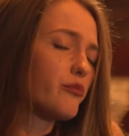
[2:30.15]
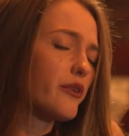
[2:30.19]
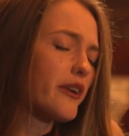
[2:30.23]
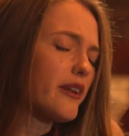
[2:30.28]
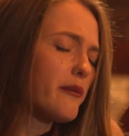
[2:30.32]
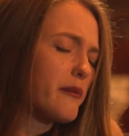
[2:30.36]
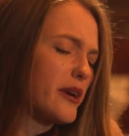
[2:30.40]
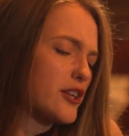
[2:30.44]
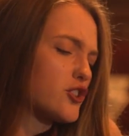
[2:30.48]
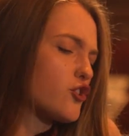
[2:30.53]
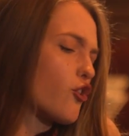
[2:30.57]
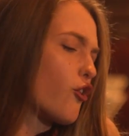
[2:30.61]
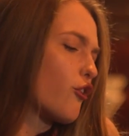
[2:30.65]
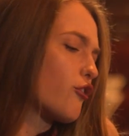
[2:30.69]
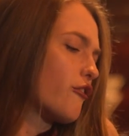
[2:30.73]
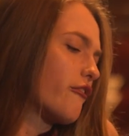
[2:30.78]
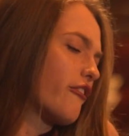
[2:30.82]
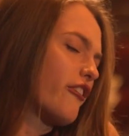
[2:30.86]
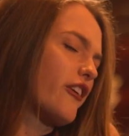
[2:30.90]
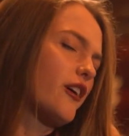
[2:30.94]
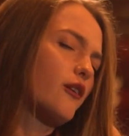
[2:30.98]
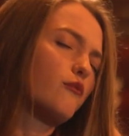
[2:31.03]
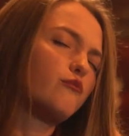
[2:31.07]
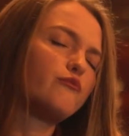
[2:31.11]
pretty much all
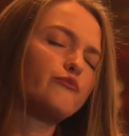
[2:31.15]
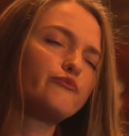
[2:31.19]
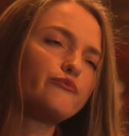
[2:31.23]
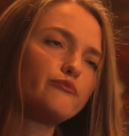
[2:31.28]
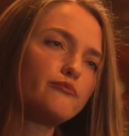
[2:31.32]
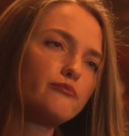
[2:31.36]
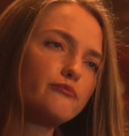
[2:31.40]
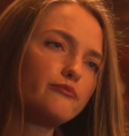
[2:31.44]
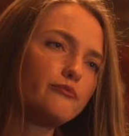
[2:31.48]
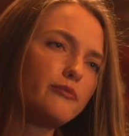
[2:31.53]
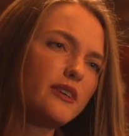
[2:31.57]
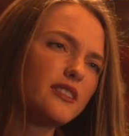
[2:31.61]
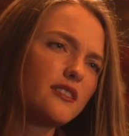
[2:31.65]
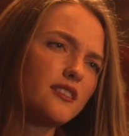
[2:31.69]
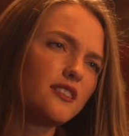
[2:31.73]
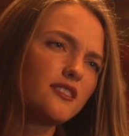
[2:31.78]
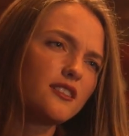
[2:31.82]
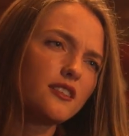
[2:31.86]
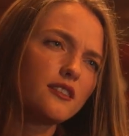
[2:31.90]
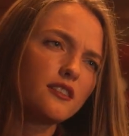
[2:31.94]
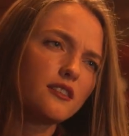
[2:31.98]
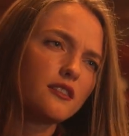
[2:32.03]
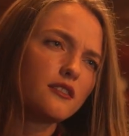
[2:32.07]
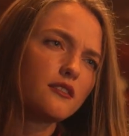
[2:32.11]
of them. But
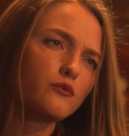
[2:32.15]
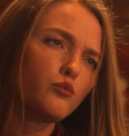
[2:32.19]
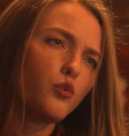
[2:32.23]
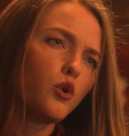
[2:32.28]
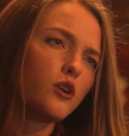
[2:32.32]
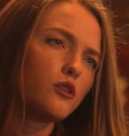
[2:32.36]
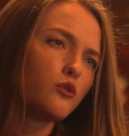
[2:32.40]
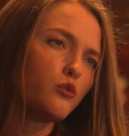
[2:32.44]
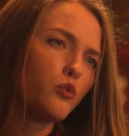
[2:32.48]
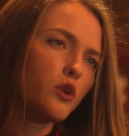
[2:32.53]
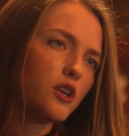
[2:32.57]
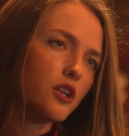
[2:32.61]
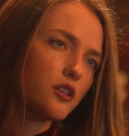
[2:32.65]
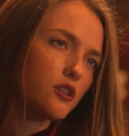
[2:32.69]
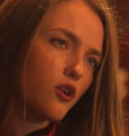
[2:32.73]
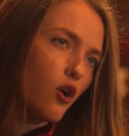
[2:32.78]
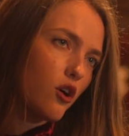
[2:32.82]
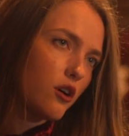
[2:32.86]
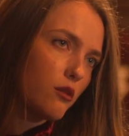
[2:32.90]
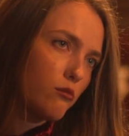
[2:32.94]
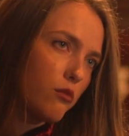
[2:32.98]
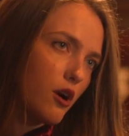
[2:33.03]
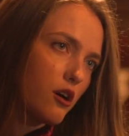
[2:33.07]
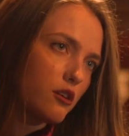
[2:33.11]
is it what you want to
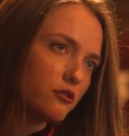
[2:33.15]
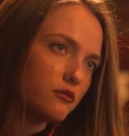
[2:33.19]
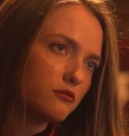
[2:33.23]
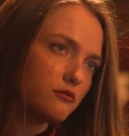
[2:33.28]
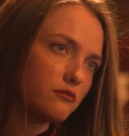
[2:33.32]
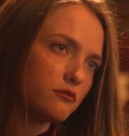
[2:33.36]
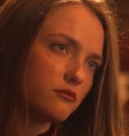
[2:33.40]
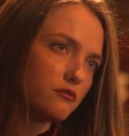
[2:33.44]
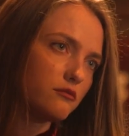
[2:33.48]
talk about?